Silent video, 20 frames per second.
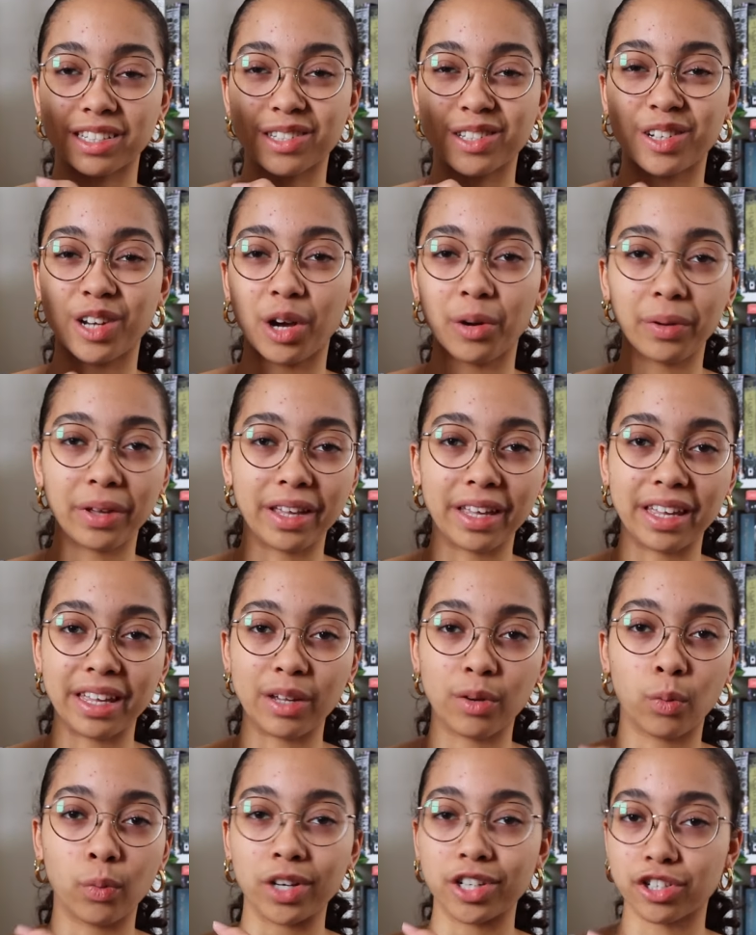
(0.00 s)
snowy,
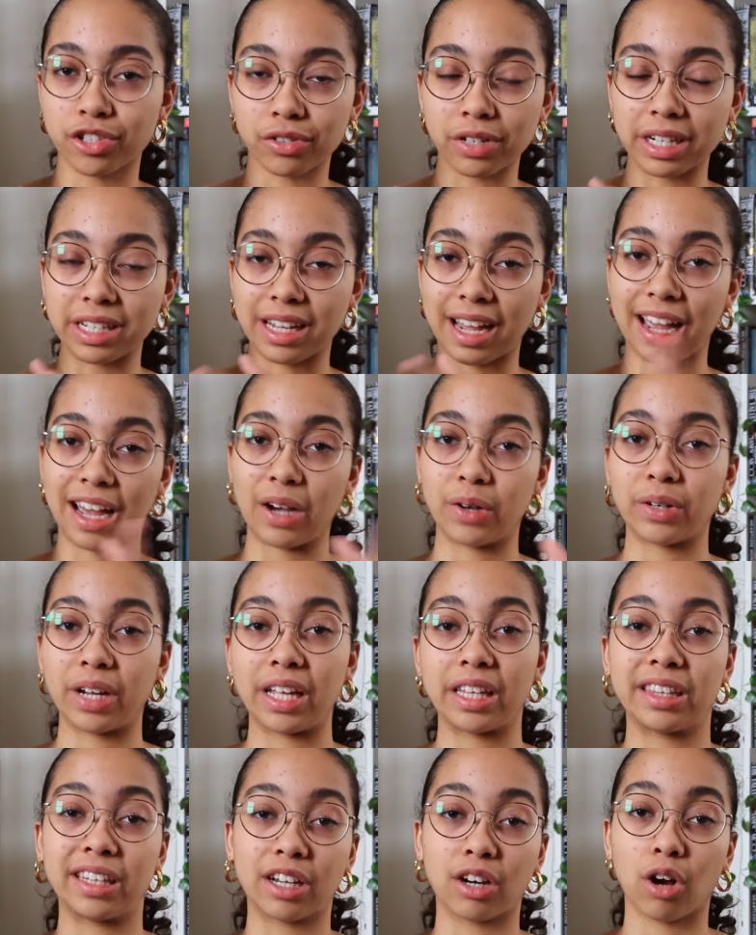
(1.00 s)
wintry town,
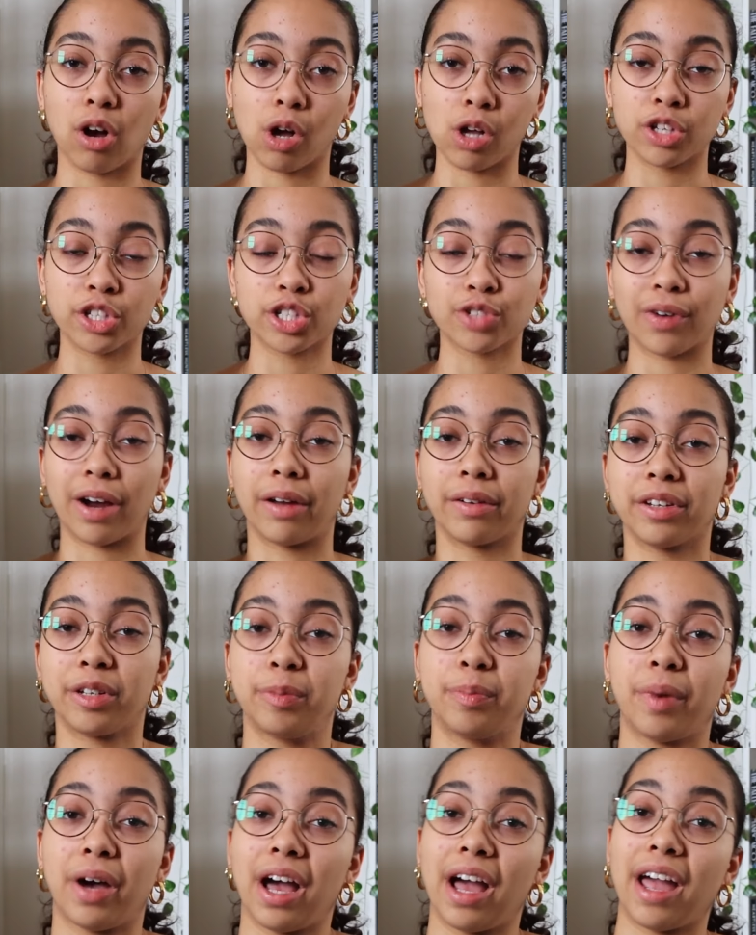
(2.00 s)
and they're all
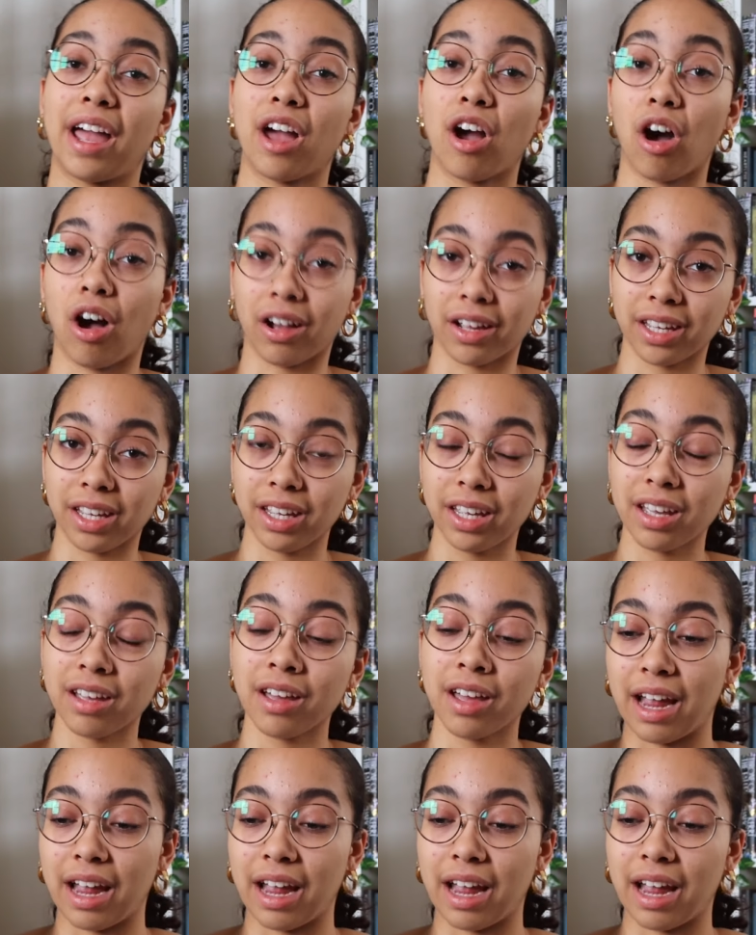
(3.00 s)
surrounded by hockey,